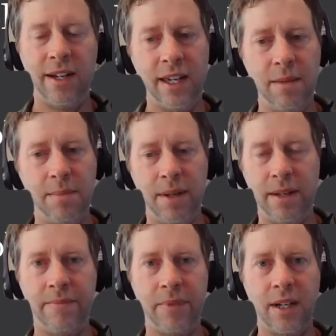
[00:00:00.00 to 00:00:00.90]
I keep
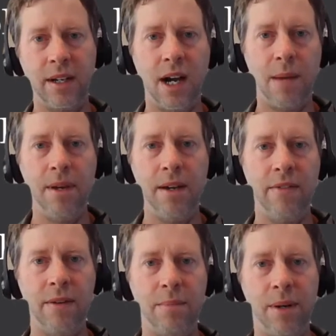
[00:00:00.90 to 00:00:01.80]
a copy of
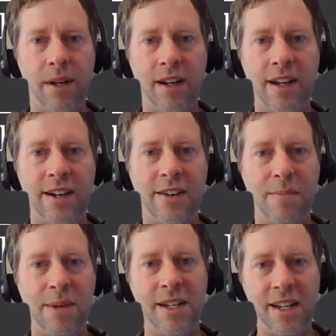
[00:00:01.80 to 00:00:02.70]
them printed out
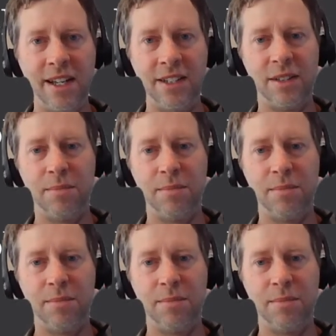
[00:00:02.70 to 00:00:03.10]
at my desk.